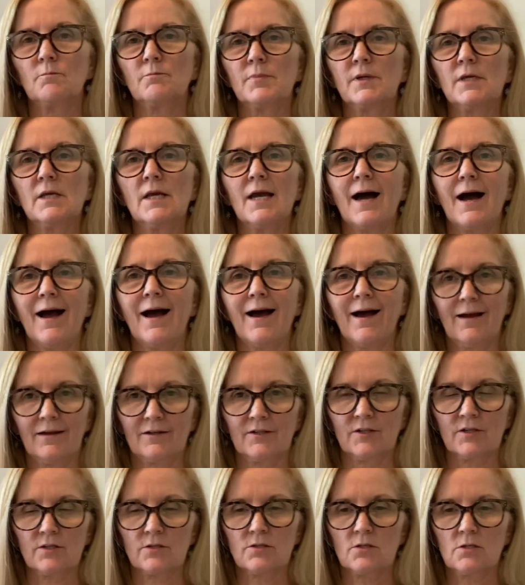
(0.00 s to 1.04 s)
Be
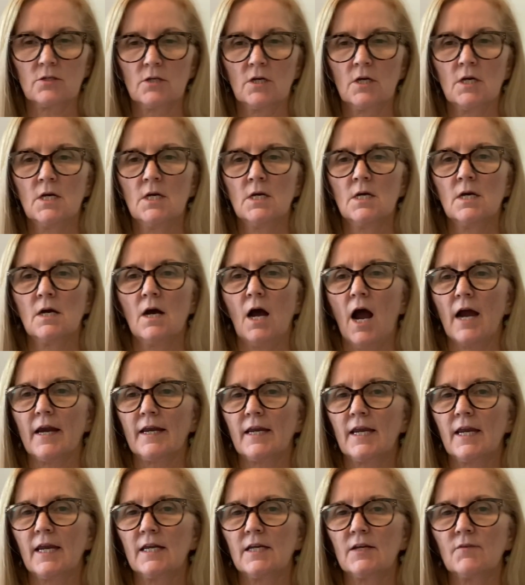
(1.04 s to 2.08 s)
honest. I
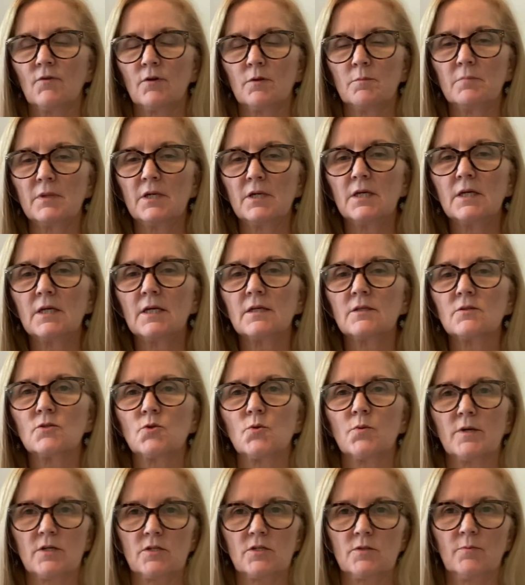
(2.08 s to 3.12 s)
can't even begin
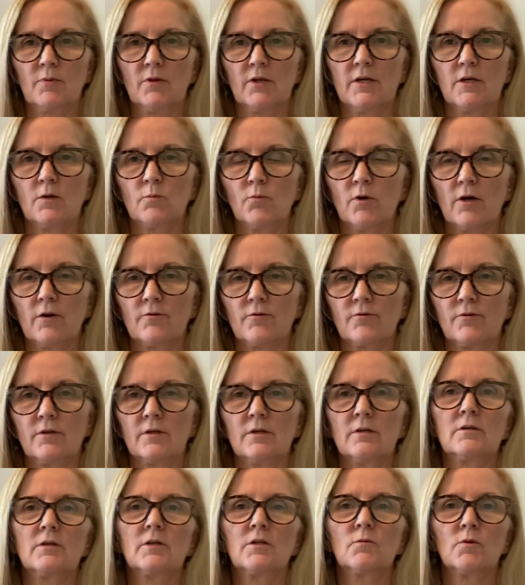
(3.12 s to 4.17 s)
to explain. We are
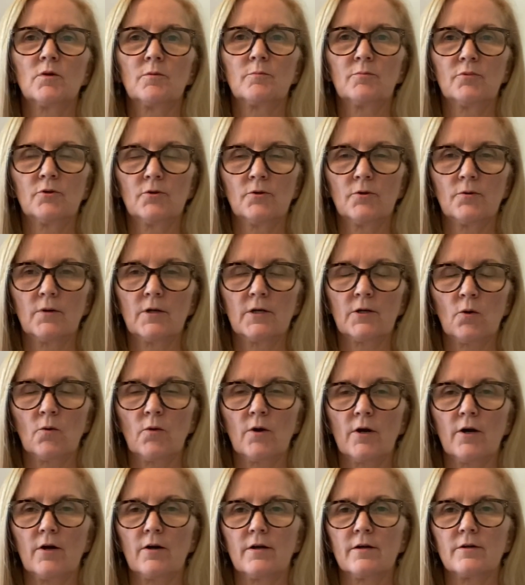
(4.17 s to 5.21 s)
dealing with Pluto and
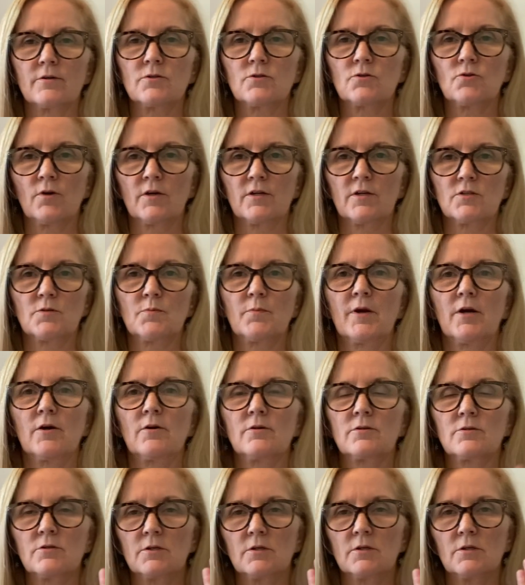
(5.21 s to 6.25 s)
Aquarius,
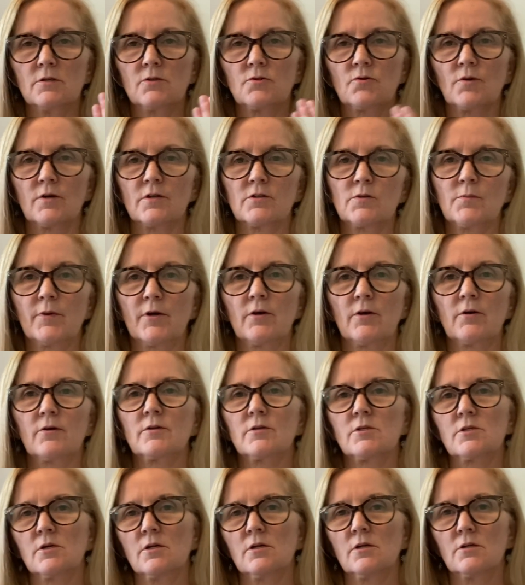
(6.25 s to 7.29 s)
transparency,
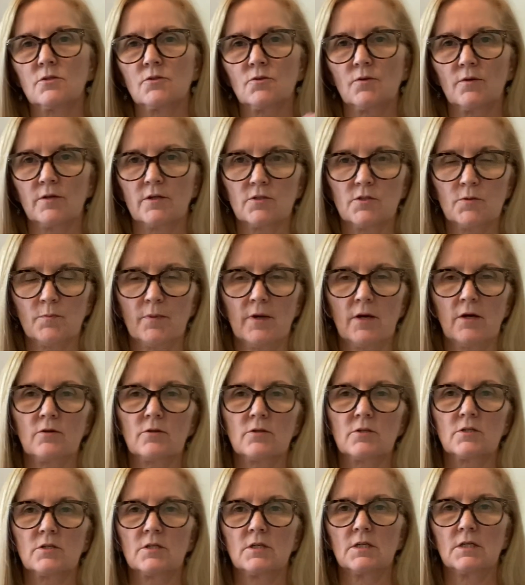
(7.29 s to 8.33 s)
transparency,
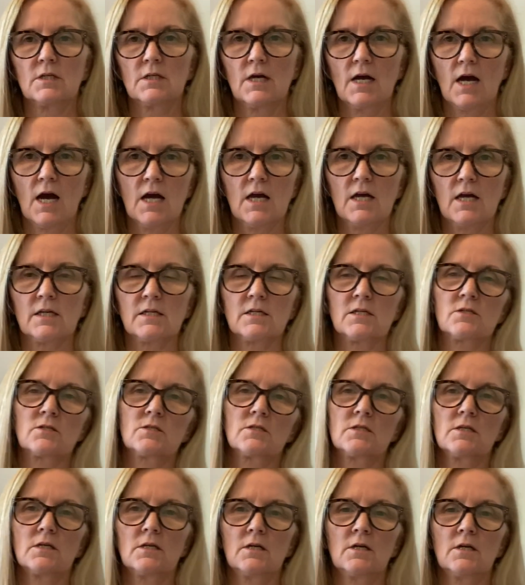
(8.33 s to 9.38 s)
transparency,
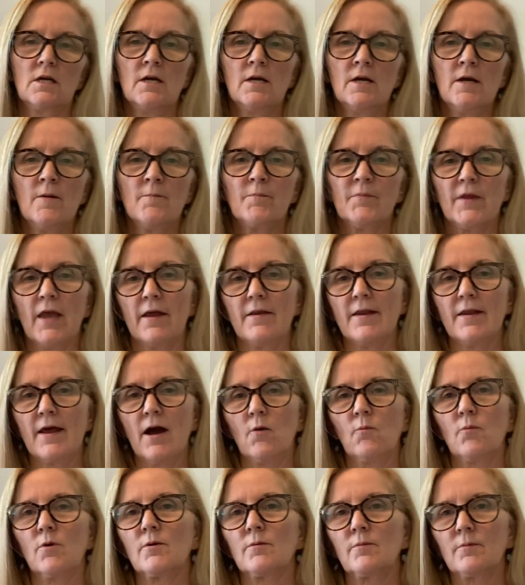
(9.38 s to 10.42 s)
honesty. And now
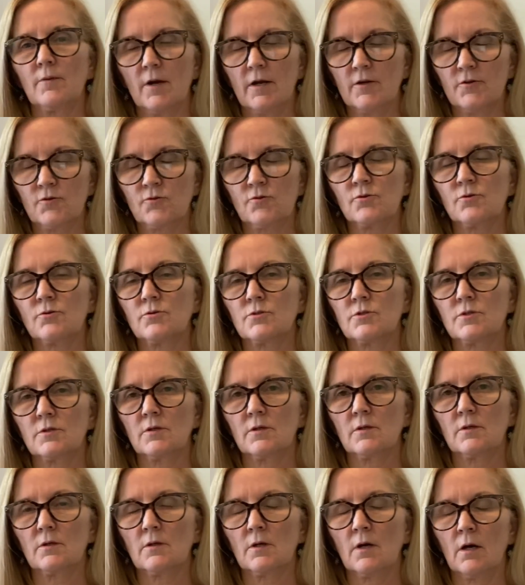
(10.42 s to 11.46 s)
we're
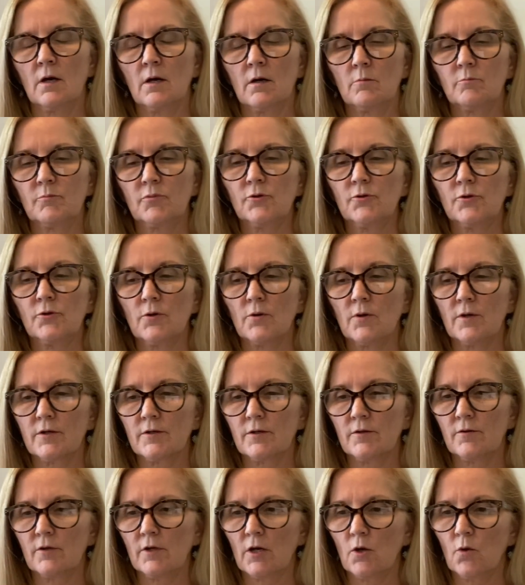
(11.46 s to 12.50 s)
introducing Pluto into
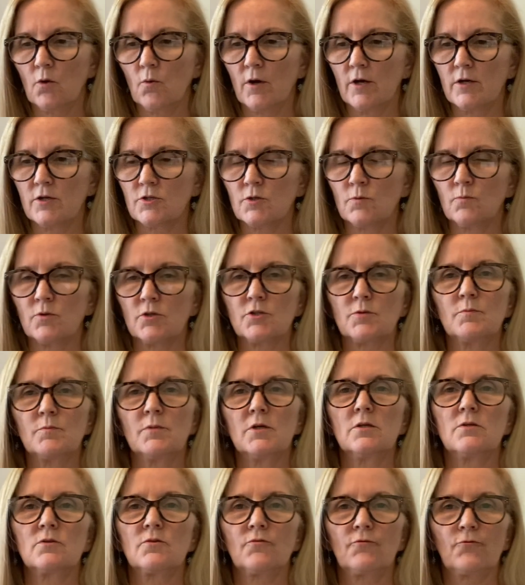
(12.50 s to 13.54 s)
the equation, which
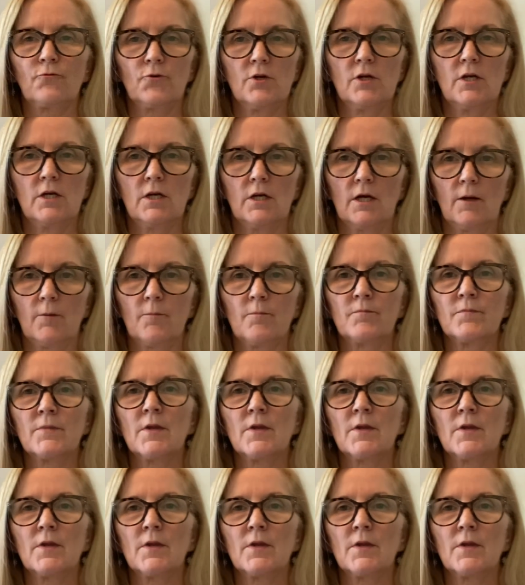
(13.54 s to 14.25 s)
means freeing,